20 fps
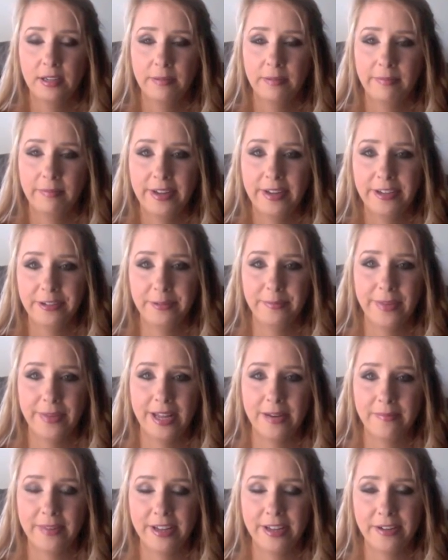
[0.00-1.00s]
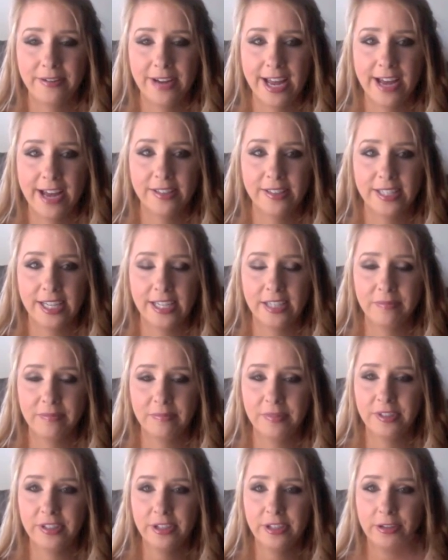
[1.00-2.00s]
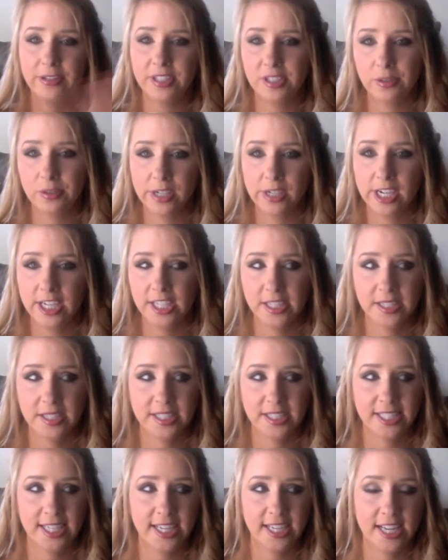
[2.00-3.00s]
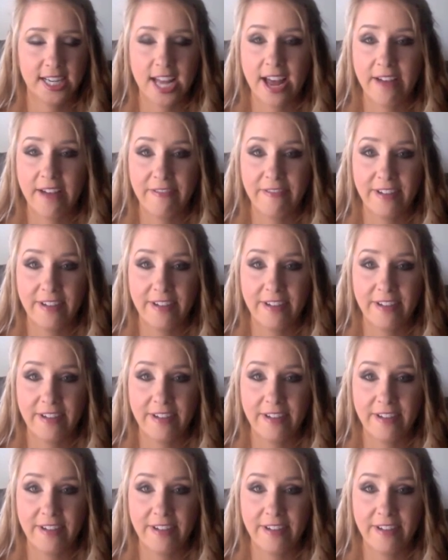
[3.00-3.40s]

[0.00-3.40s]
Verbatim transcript: my own bed in my own house, I am so disoriented because I cannot